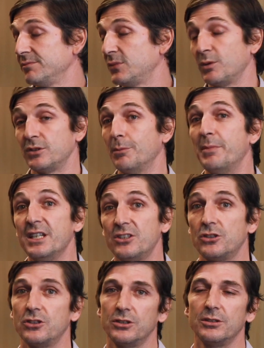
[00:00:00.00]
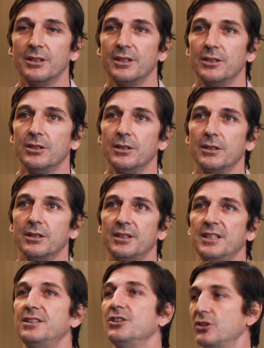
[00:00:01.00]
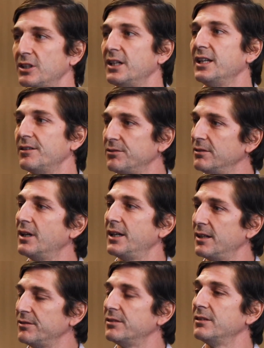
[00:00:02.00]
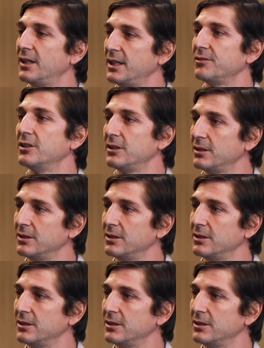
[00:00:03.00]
it was the best decision I have done.